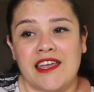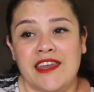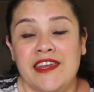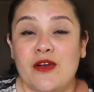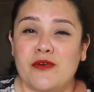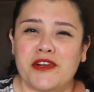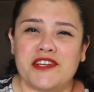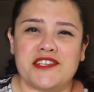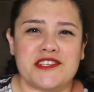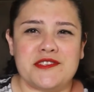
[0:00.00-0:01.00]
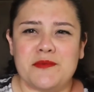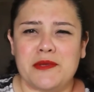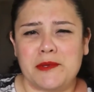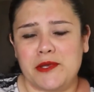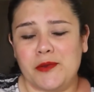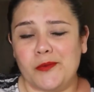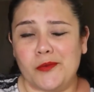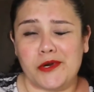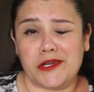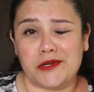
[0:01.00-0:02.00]
and there were just maybe
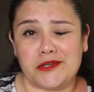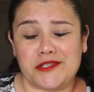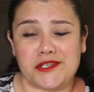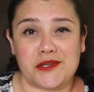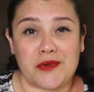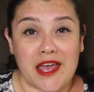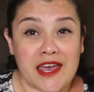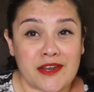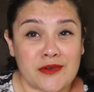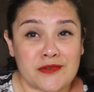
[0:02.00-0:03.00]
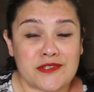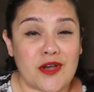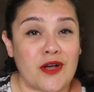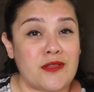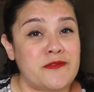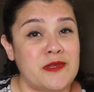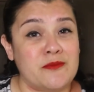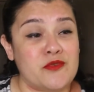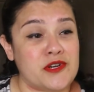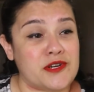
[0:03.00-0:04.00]
1 or 2 adults. All of
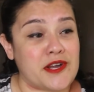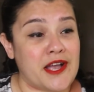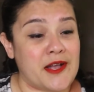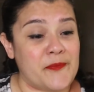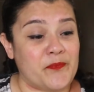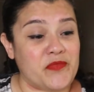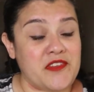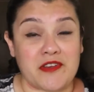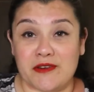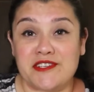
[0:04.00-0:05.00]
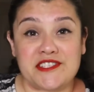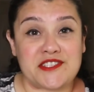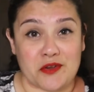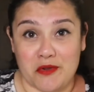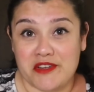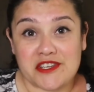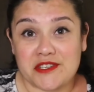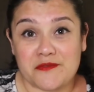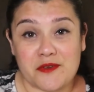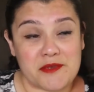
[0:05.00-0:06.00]
them were very
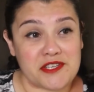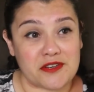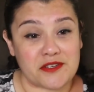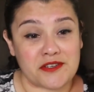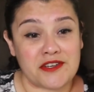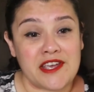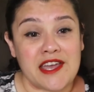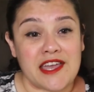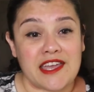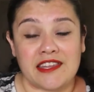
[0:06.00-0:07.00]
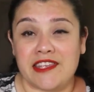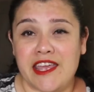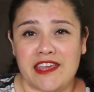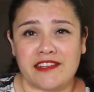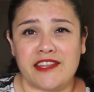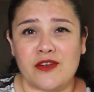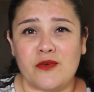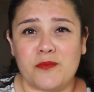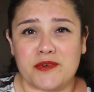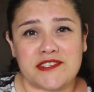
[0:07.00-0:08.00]
distinguished from each other, and they had their
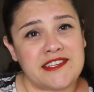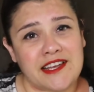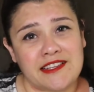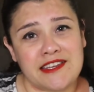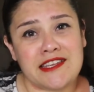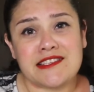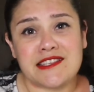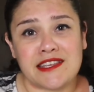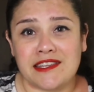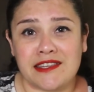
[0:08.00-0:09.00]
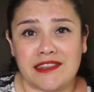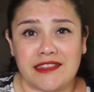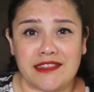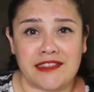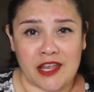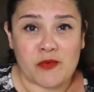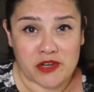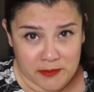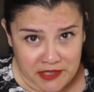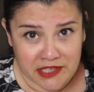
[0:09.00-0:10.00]
own personalities, and they
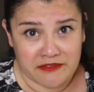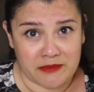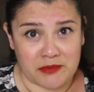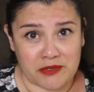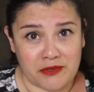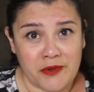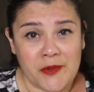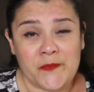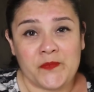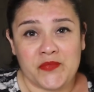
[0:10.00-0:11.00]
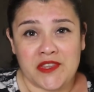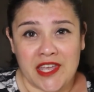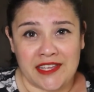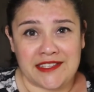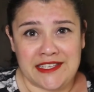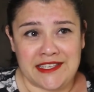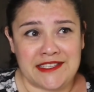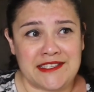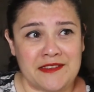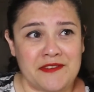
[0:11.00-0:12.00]
were believable at
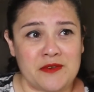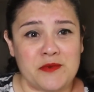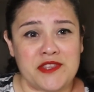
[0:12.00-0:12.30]
teens, even